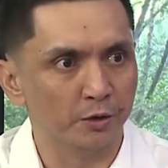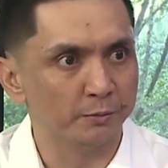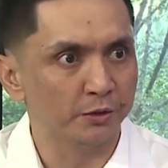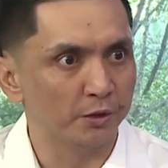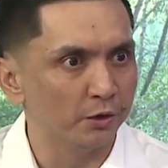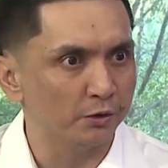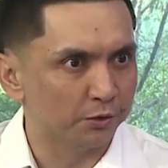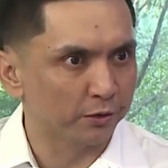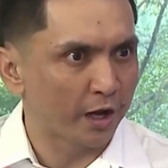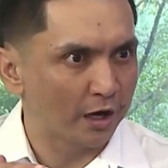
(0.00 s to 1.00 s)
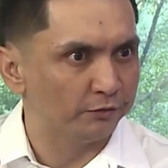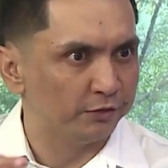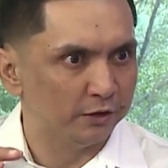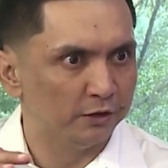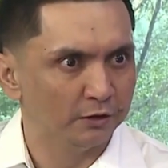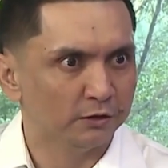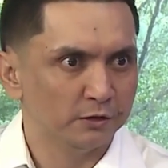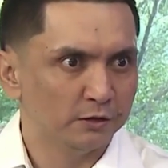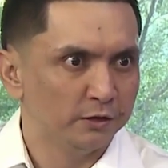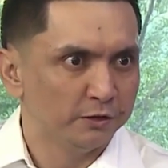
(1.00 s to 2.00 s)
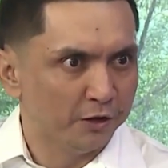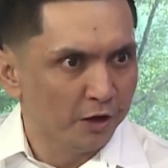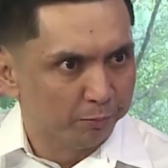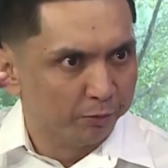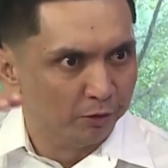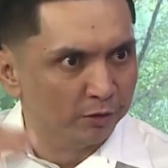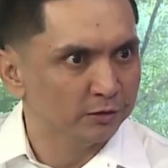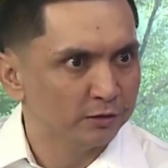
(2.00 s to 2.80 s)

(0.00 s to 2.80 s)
I mean, they're kind of the upper